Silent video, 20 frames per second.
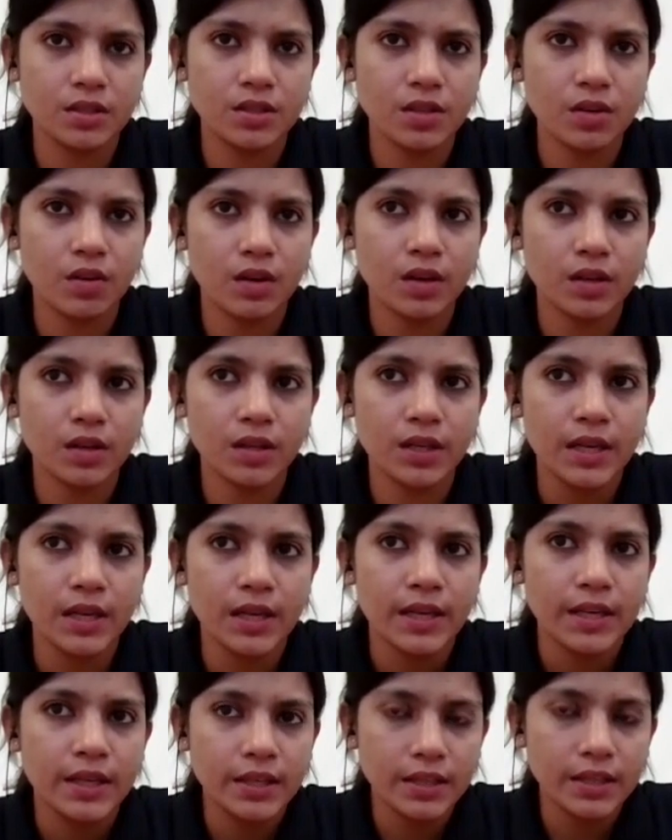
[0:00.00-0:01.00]
talk
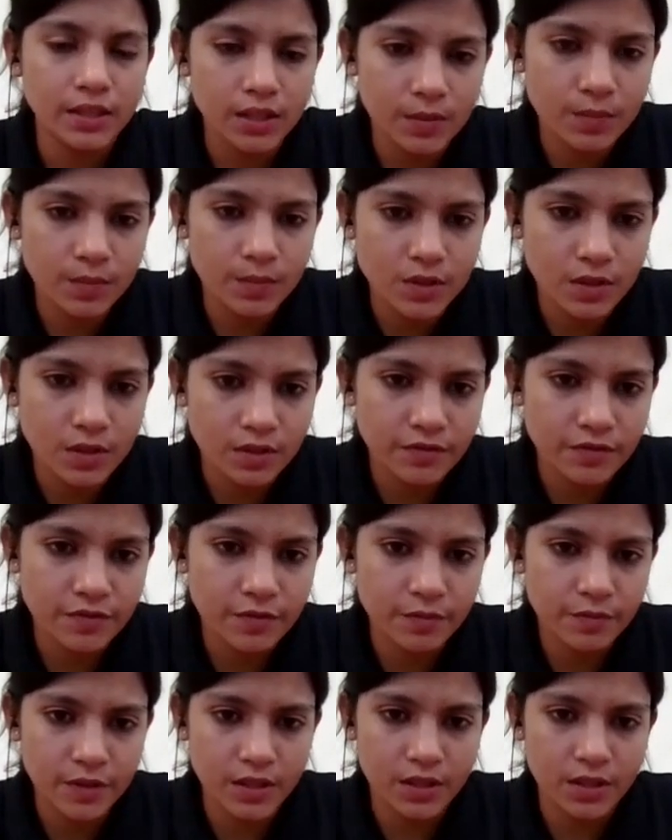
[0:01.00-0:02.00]
in terms of
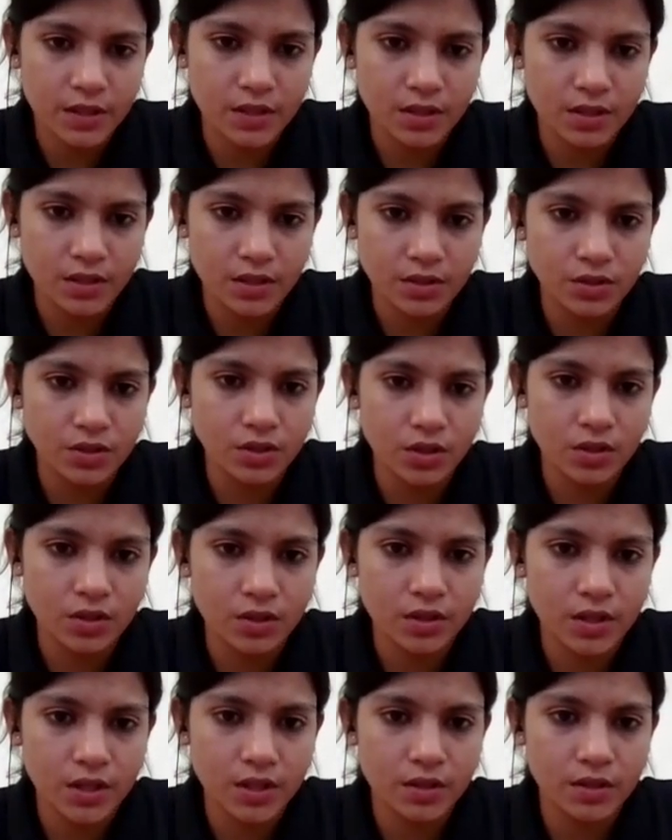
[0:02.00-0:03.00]

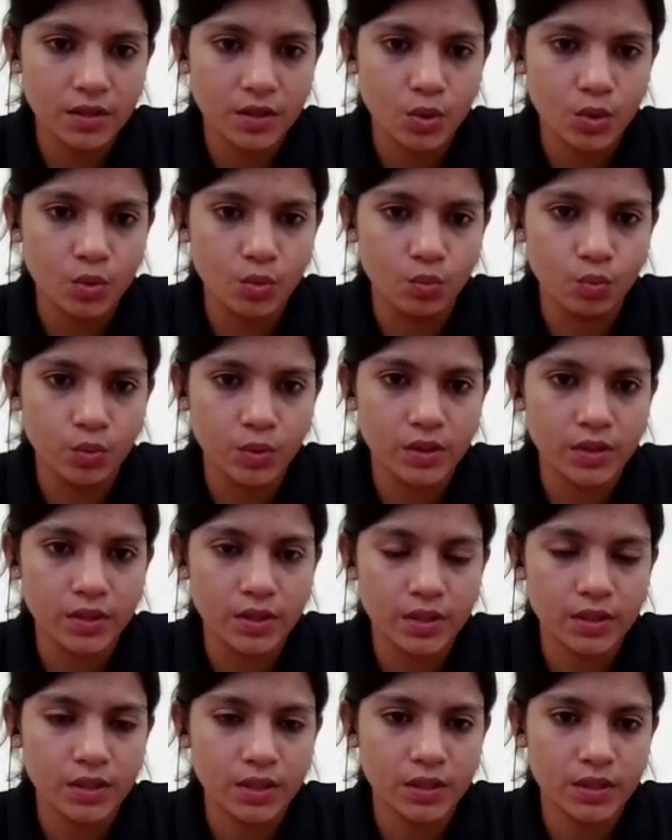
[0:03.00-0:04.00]
your
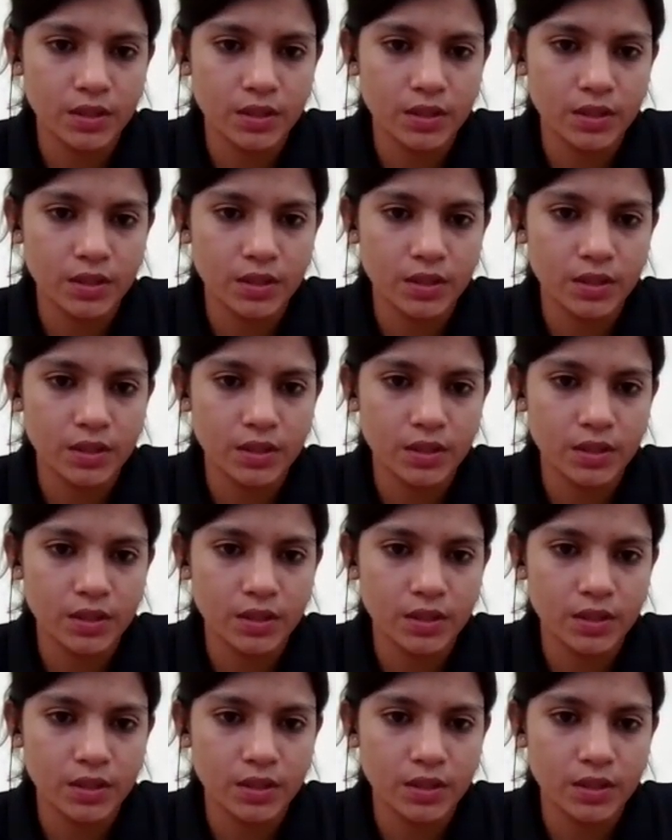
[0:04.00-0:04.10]
work.